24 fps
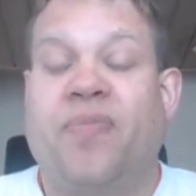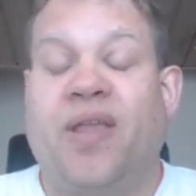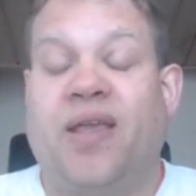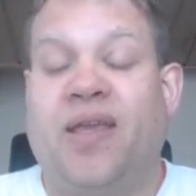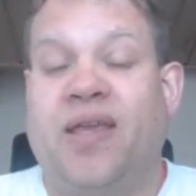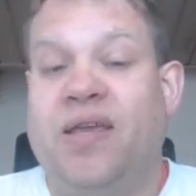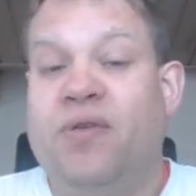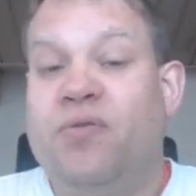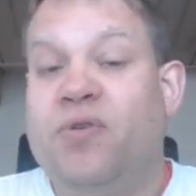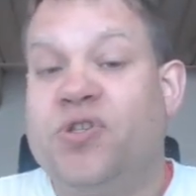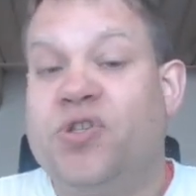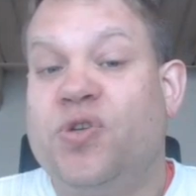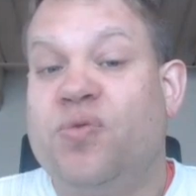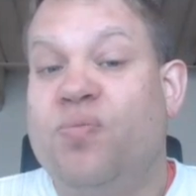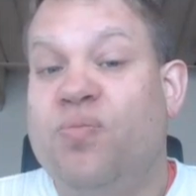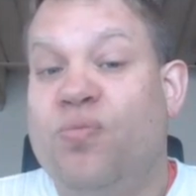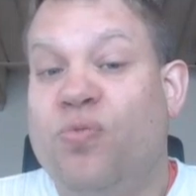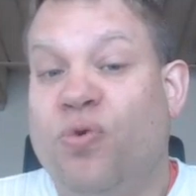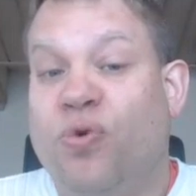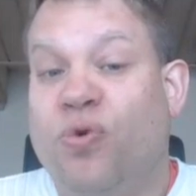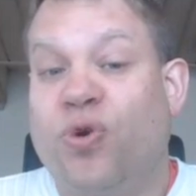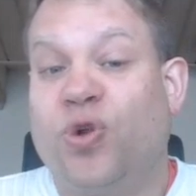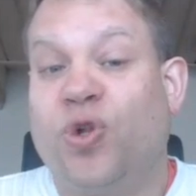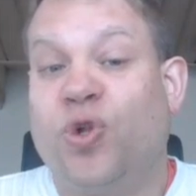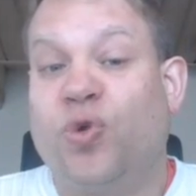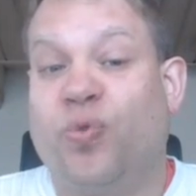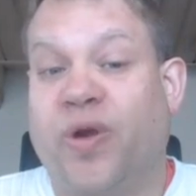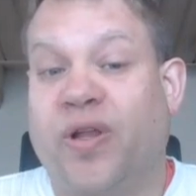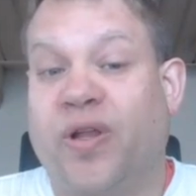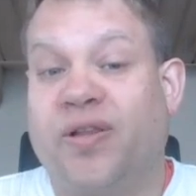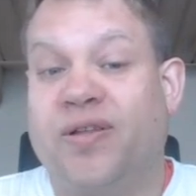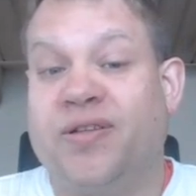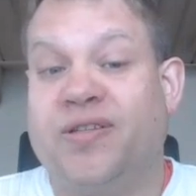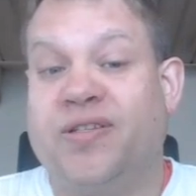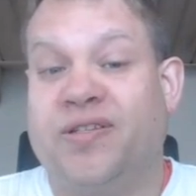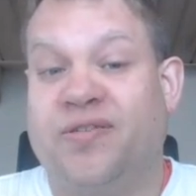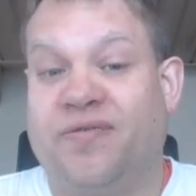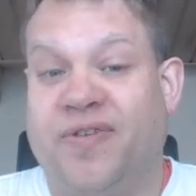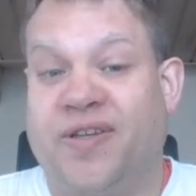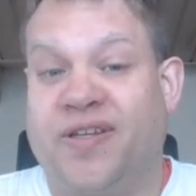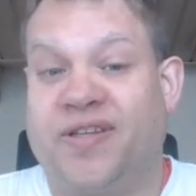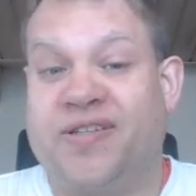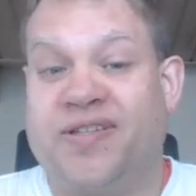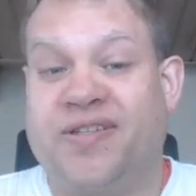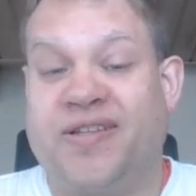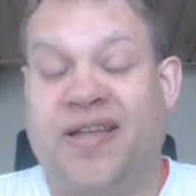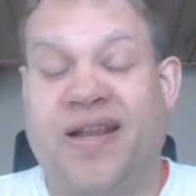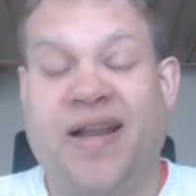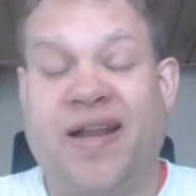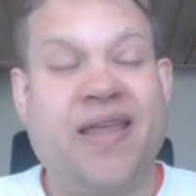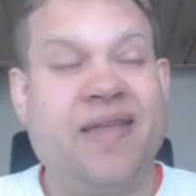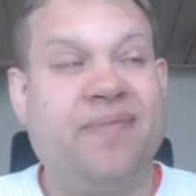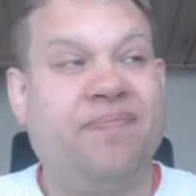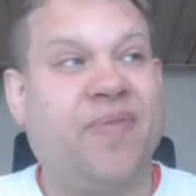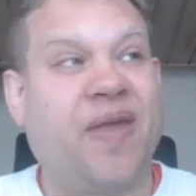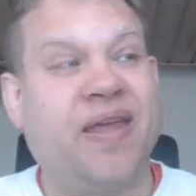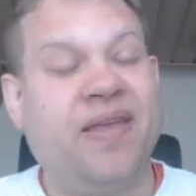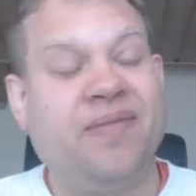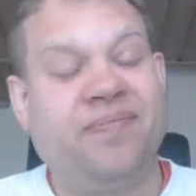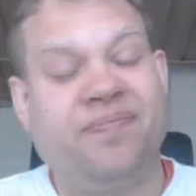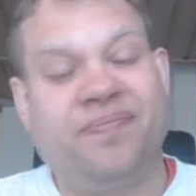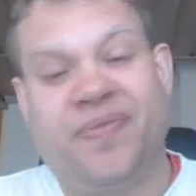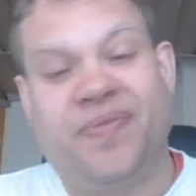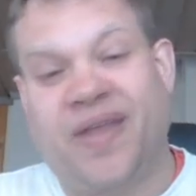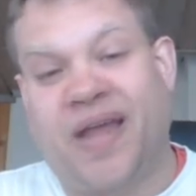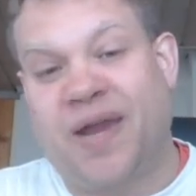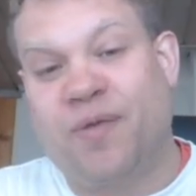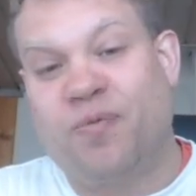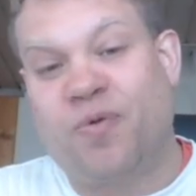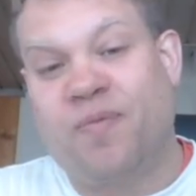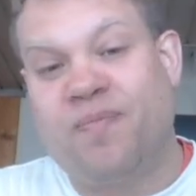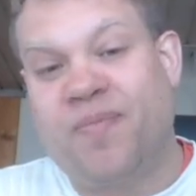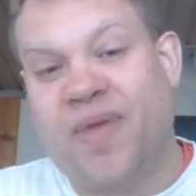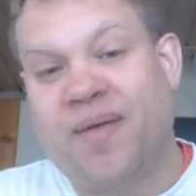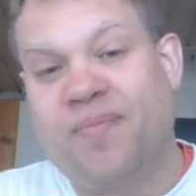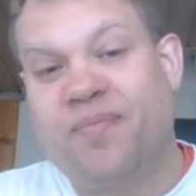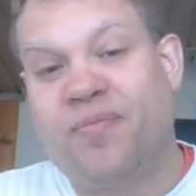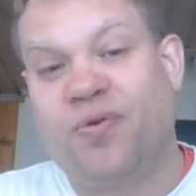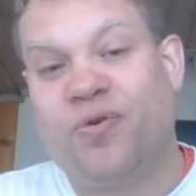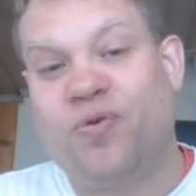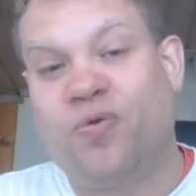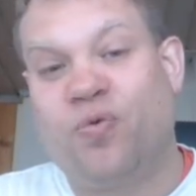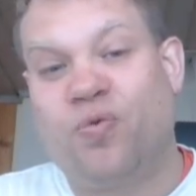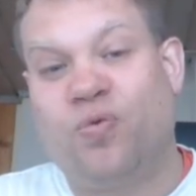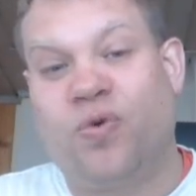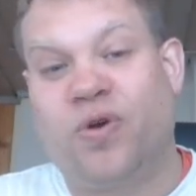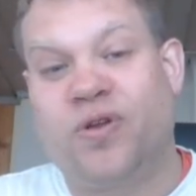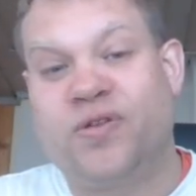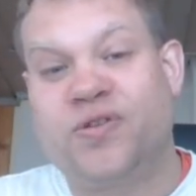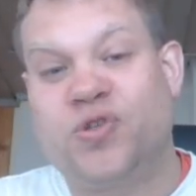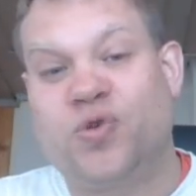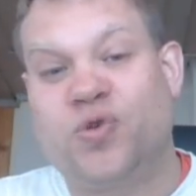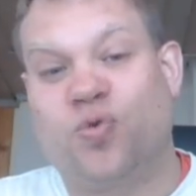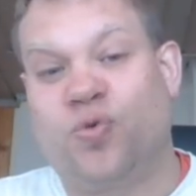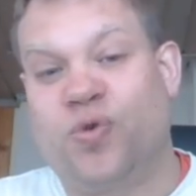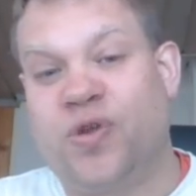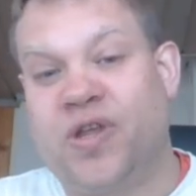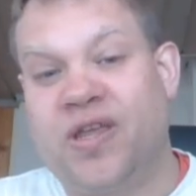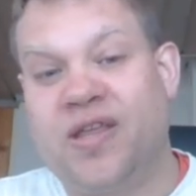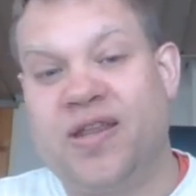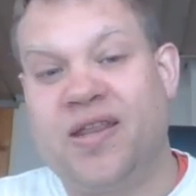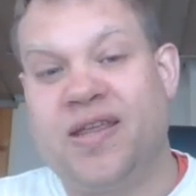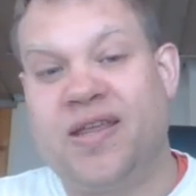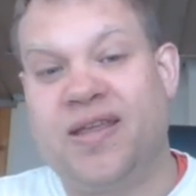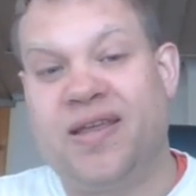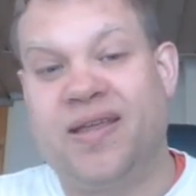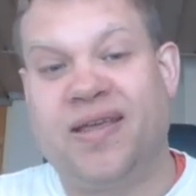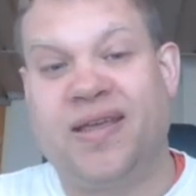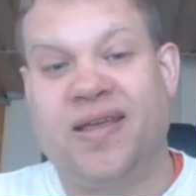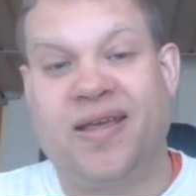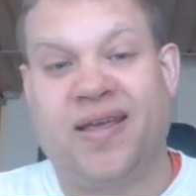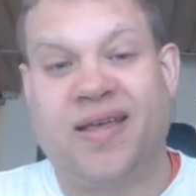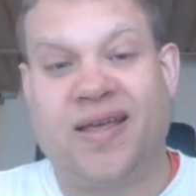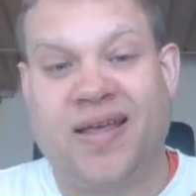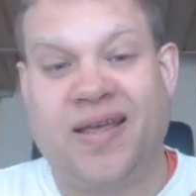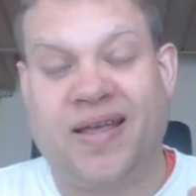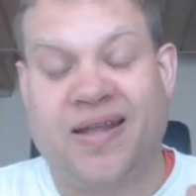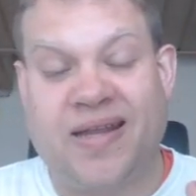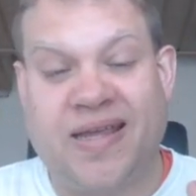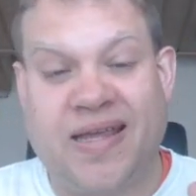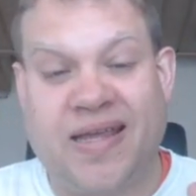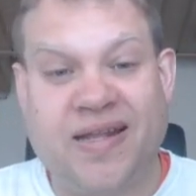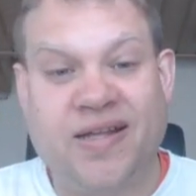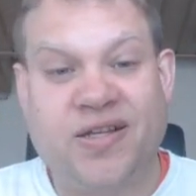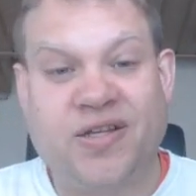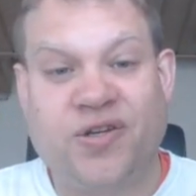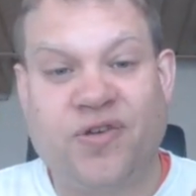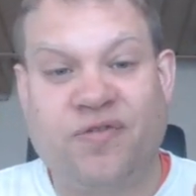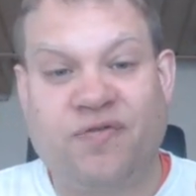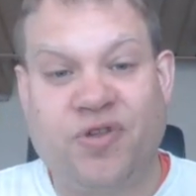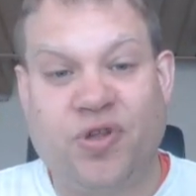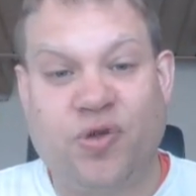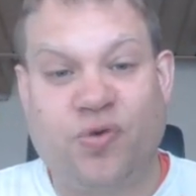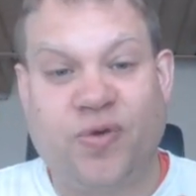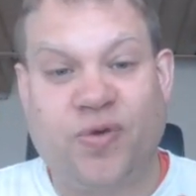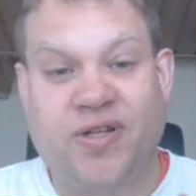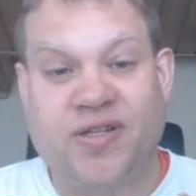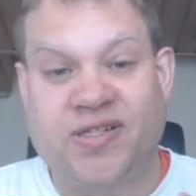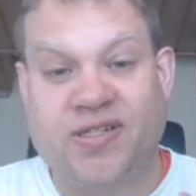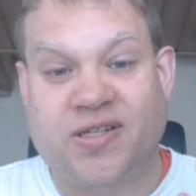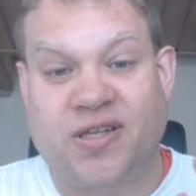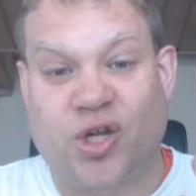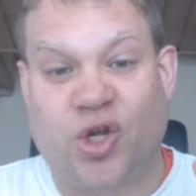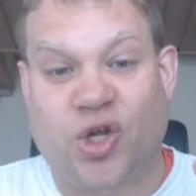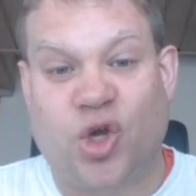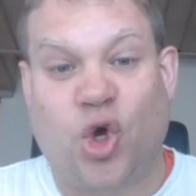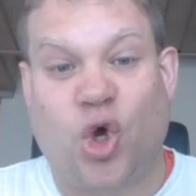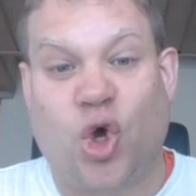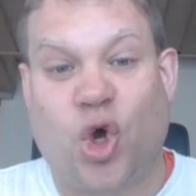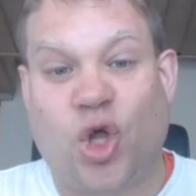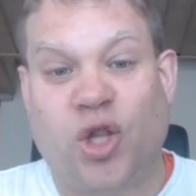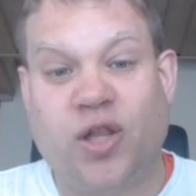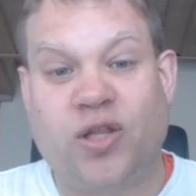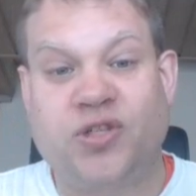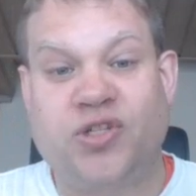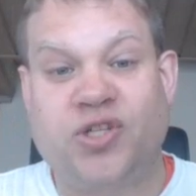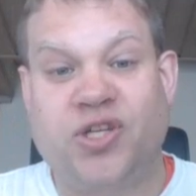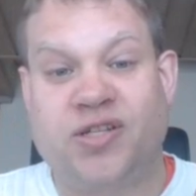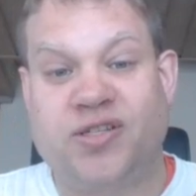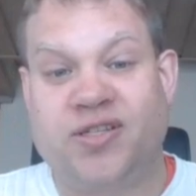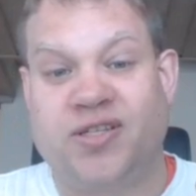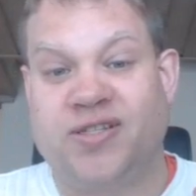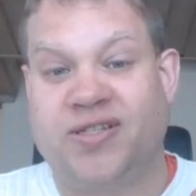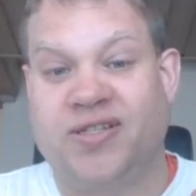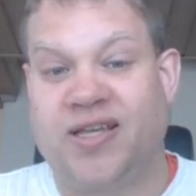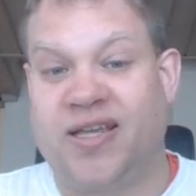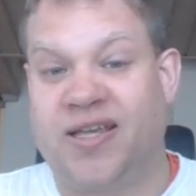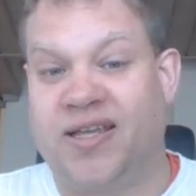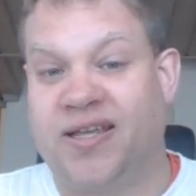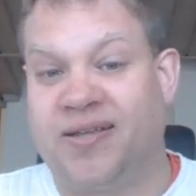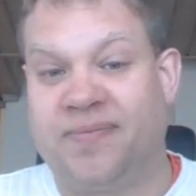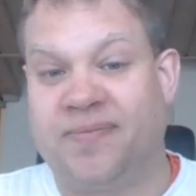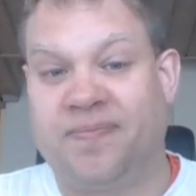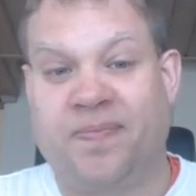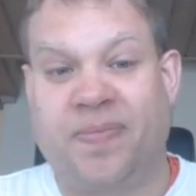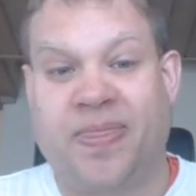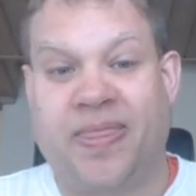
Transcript: He was a moral relativist. And I remember once reading an interview in Psychology Today.